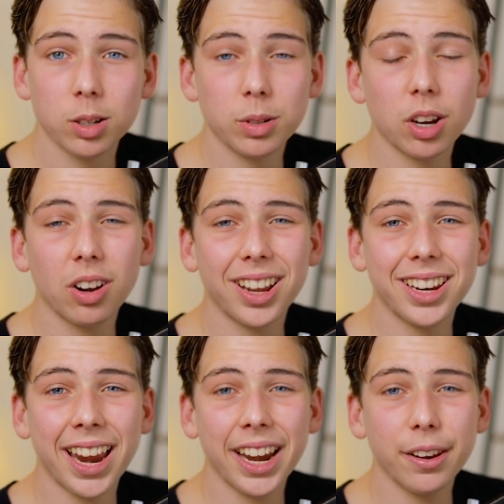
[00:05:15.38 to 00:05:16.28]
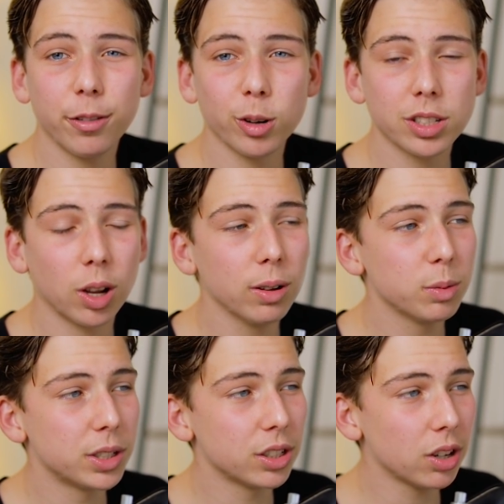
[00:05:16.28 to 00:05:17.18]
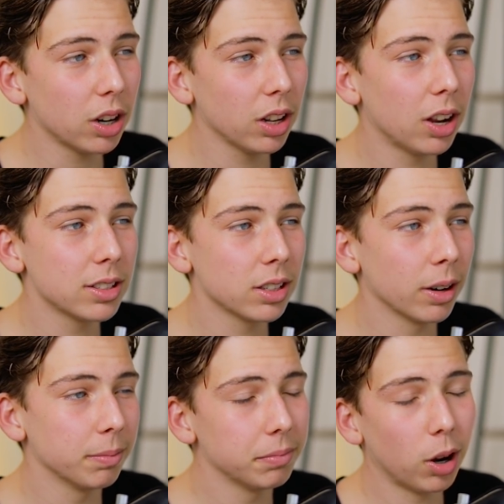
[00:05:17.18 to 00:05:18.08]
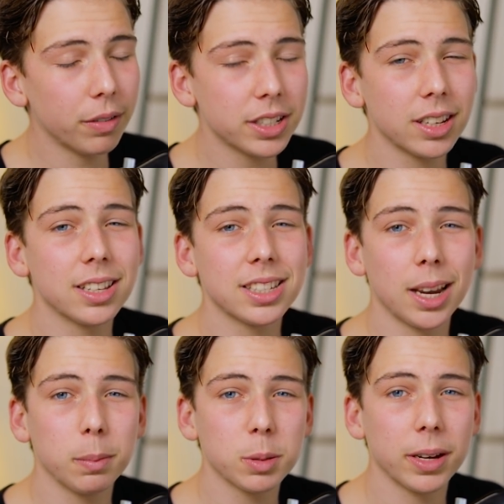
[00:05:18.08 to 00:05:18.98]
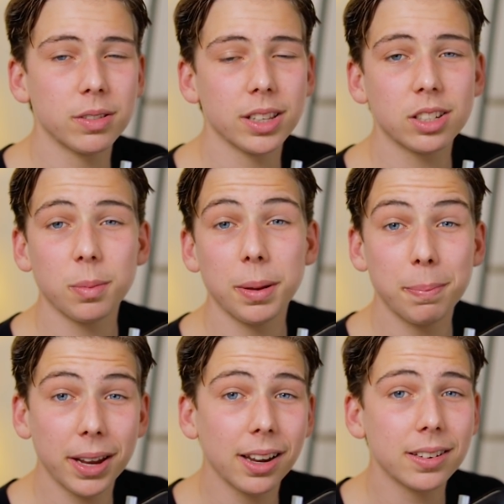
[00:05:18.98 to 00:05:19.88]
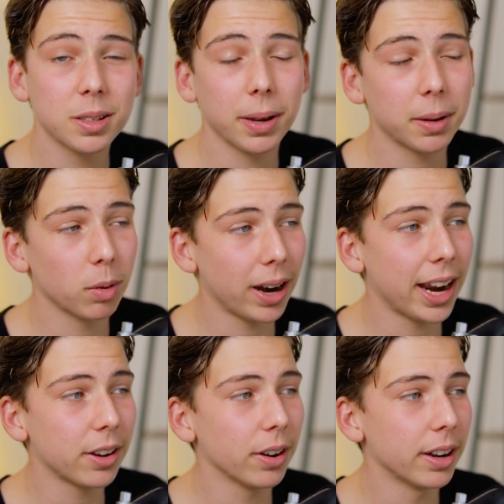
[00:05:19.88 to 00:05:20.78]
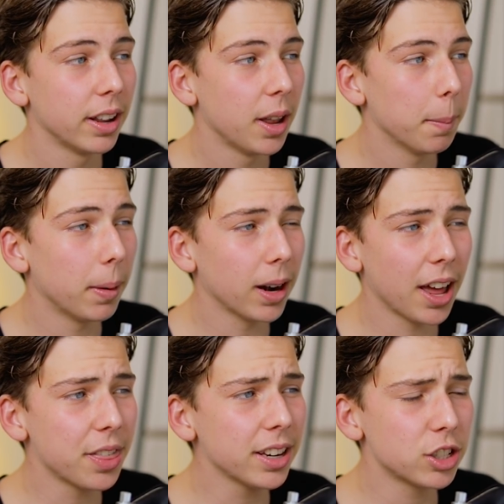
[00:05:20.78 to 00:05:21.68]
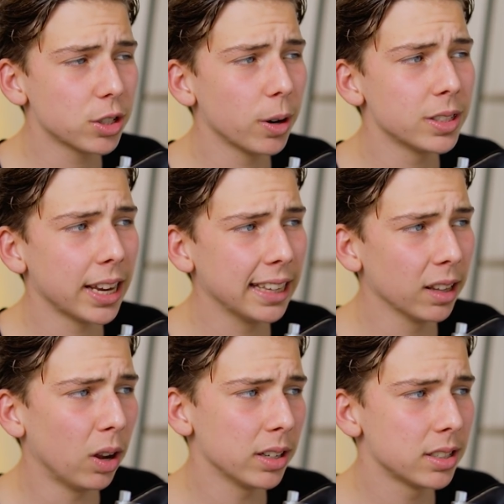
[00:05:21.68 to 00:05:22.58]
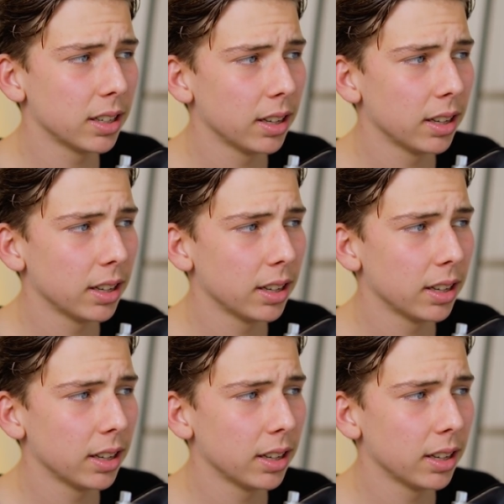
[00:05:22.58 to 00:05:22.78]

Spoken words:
So in total, I did 84 solves, which is not a lot. So obviously the sample space for this could be bigger to make it more accurate, but I think it shows a lot.